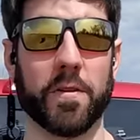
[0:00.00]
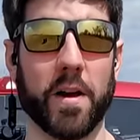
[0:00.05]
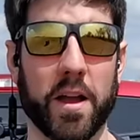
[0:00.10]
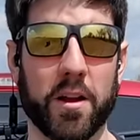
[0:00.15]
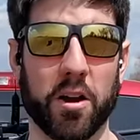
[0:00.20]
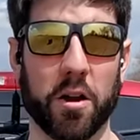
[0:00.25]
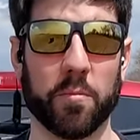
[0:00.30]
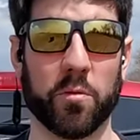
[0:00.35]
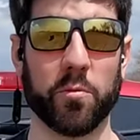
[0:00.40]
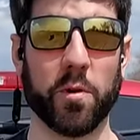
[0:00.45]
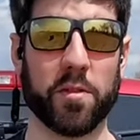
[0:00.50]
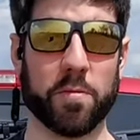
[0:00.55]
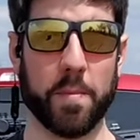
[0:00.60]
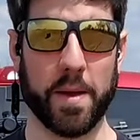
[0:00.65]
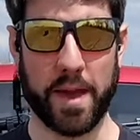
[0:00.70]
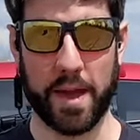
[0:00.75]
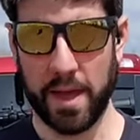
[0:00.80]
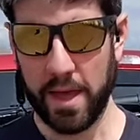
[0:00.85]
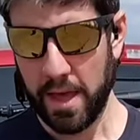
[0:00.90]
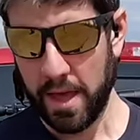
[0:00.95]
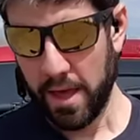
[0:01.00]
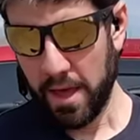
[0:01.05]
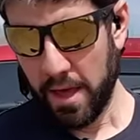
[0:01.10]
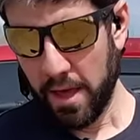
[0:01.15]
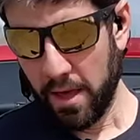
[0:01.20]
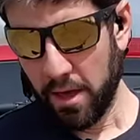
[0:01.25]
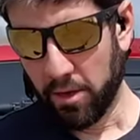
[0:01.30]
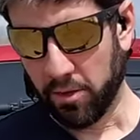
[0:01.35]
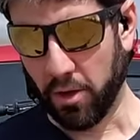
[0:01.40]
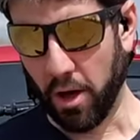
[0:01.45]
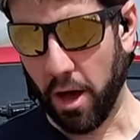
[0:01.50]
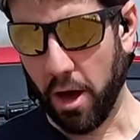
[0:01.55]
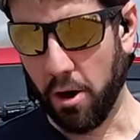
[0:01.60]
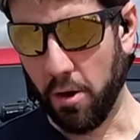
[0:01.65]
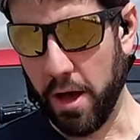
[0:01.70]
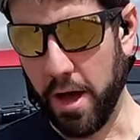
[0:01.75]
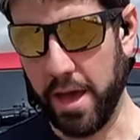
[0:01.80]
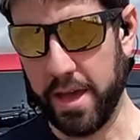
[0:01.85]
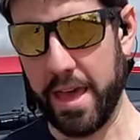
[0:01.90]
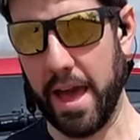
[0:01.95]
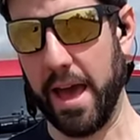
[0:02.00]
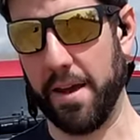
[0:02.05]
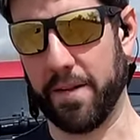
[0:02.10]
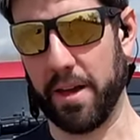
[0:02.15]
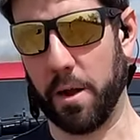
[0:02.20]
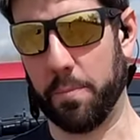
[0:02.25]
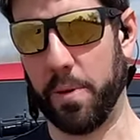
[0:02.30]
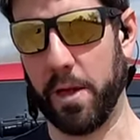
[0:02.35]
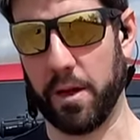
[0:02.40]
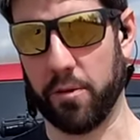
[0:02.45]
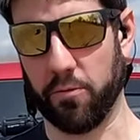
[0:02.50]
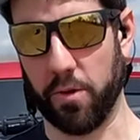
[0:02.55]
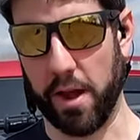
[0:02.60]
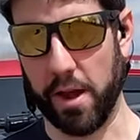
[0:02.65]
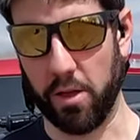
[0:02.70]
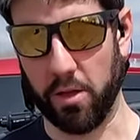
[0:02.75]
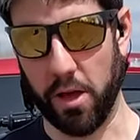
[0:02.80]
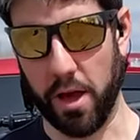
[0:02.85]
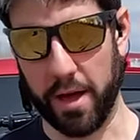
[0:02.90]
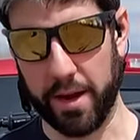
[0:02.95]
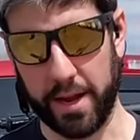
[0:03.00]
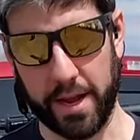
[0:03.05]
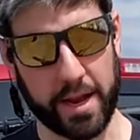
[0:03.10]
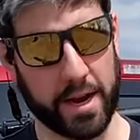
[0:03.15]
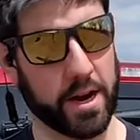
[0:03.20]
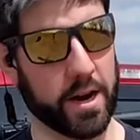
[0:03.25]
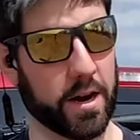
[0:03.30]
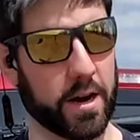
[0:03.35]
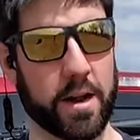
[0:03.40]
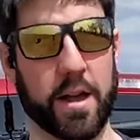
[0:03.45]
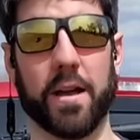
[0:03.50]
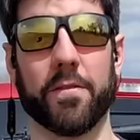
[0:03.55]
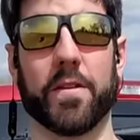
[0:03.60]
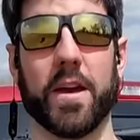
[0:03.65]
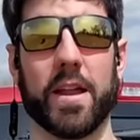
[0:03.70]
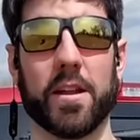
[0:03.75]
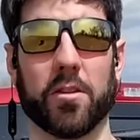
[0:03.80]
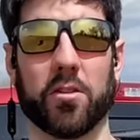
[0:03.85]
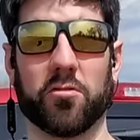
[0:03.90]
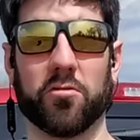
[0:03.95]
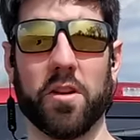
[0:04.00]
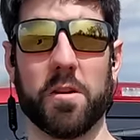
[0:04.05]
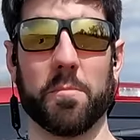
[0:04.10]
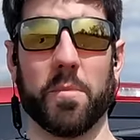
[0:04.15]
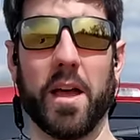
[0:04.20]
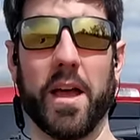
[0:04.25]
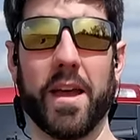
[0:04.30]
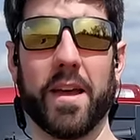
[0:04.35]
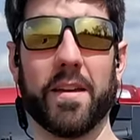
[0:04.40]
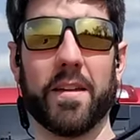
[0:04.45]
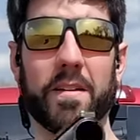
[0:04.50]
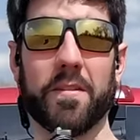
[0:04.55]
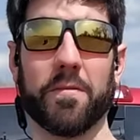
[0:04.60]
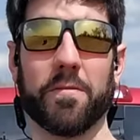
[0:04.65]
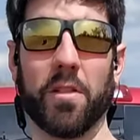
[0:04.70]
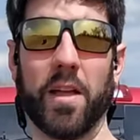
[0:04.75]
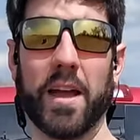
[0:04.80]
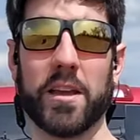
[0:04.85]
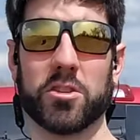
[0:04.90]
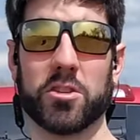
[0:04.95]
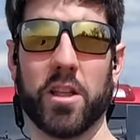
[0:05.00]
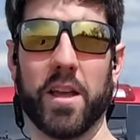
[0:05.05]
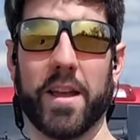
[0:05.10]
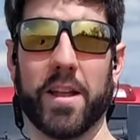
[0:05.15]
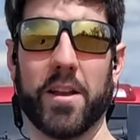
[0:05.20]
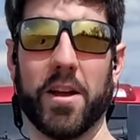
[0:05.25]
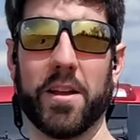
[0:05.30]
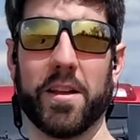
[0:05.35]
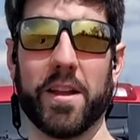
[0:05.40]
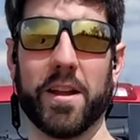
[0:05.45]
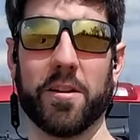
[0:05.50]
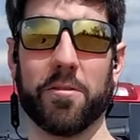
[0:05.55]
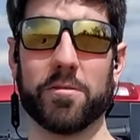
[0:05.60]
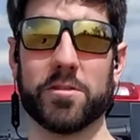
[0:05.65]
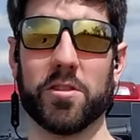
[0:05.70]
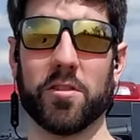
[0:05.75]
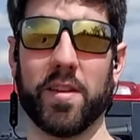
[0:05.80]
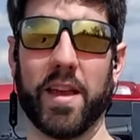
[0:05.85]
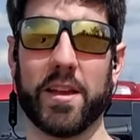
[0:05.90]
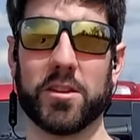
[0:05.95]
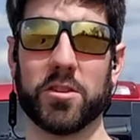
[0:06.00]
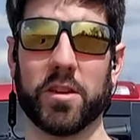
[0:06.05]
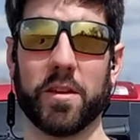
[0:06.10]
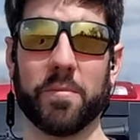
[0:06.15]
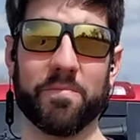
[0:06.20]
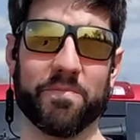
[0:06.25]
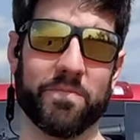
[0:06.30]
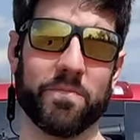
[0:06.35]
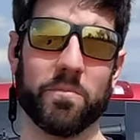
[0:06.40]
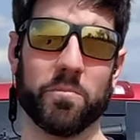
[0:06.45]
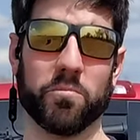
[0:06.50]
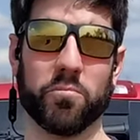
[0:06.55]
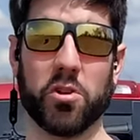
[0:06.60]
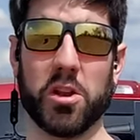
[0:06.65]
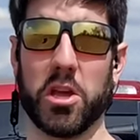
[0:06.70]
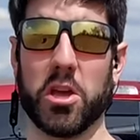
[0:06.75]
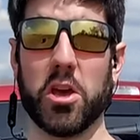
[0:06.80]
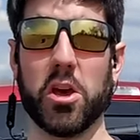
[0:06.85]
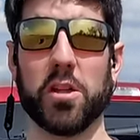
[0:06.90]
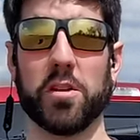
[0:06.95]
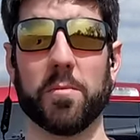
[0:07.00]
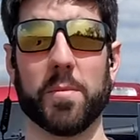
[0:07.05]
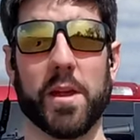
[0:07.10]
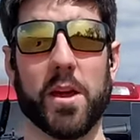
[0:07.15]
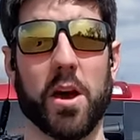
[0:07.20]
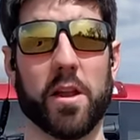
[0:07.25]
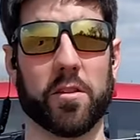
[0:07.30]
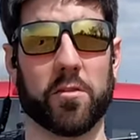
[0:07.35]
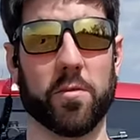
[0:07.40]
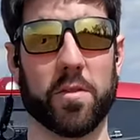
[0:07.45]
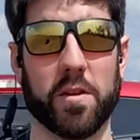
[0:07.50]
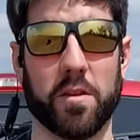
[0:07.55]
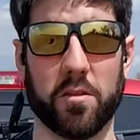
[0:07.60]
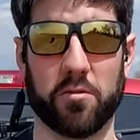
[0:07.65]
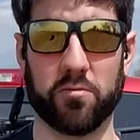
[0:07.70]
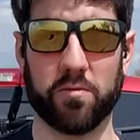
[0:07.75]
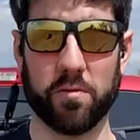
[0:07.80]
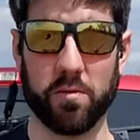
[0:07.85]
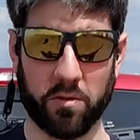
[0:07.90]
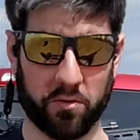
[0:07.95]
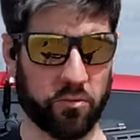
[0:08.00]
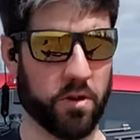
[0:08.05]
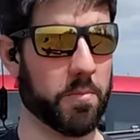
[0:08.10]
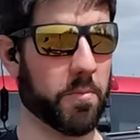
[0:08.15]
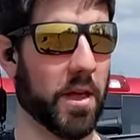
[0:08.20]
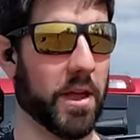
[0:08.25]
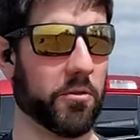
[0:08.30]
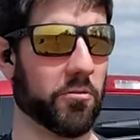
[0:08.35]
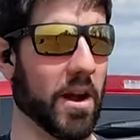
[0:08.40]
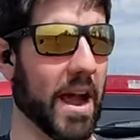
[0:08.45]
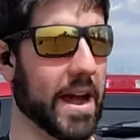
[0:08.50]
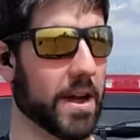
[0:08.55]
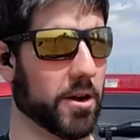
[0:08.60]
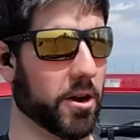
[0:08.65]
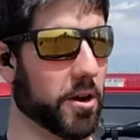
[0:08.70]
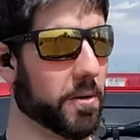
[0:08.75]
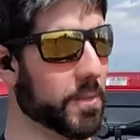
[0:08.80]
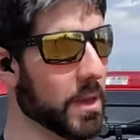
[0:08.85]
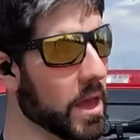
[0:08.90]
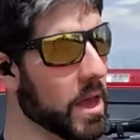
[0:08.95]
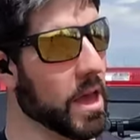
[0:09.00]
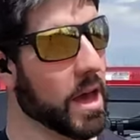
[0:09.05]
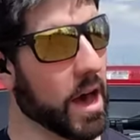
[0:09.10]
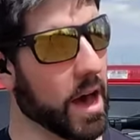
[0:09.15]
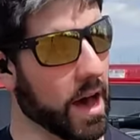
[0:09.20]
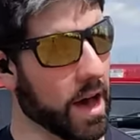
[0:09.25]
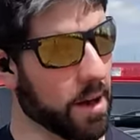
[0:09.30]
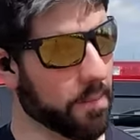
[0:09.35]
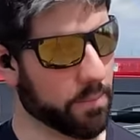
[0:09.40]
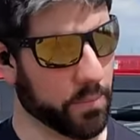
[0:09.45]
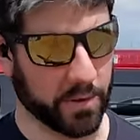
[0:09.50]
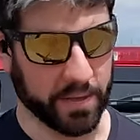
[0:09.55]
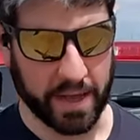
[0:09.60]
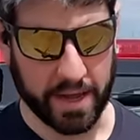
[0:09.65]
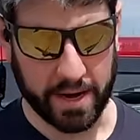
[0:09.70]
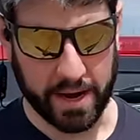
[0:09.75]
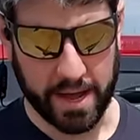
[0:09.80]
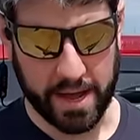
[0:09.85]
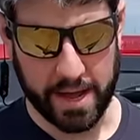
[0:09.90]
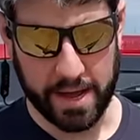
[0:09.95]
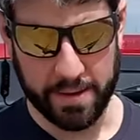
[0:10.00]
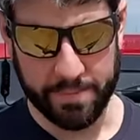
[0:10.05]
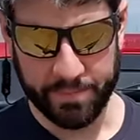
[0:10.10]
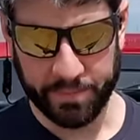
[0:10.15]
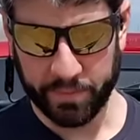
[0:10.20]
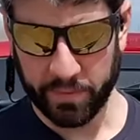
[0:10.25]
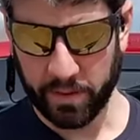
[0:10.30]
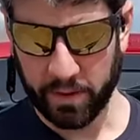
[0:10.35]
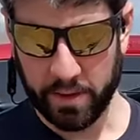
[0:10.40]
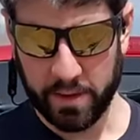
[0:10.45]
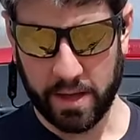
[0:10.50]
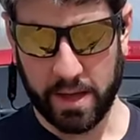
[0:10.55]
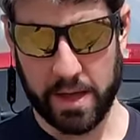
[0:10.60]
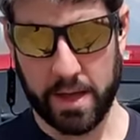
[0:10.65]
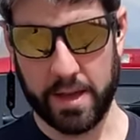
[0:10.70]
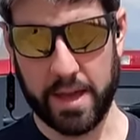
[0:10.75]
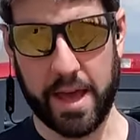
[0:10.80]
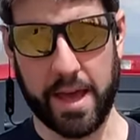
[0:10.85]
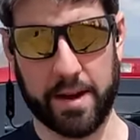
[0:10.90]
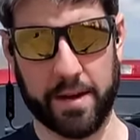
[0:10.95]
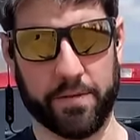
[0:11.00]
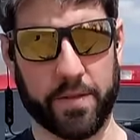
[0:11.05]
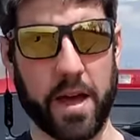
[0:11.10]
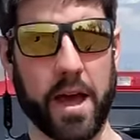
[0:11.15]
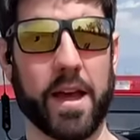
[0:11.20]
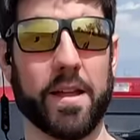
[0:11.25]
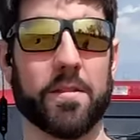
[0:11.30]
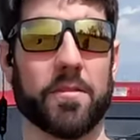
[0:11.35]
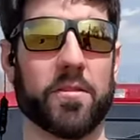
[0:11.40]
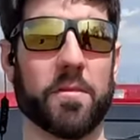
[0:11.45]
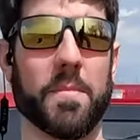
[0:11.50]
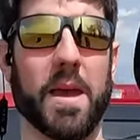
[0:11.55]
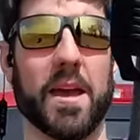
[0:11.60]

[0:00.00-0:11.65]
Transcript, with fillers: firearms with me. So yeah, I've got a pick rail on here. I've got a Streamlight flashlight on here, which is actually pretty good to be honest with you, Streamlight Racker. Um, but then, uh, uh, yeah, and I've got some